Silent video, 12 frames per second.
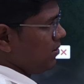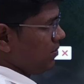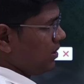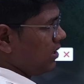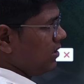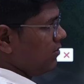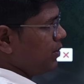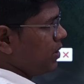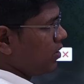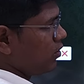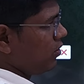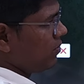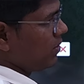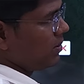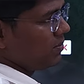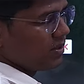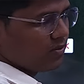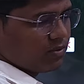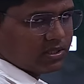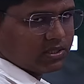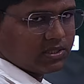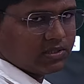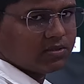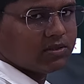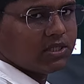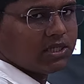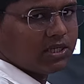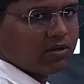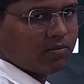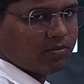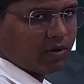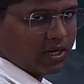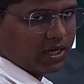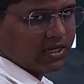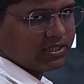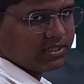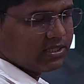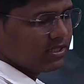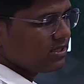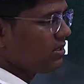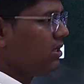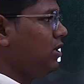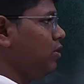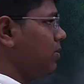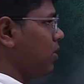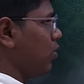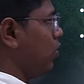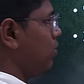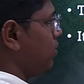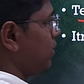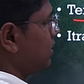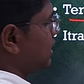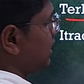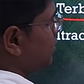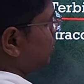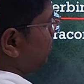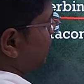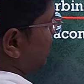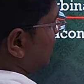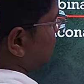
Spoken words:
But if you are confirming with the fungal diseases, you may go for 30 to 40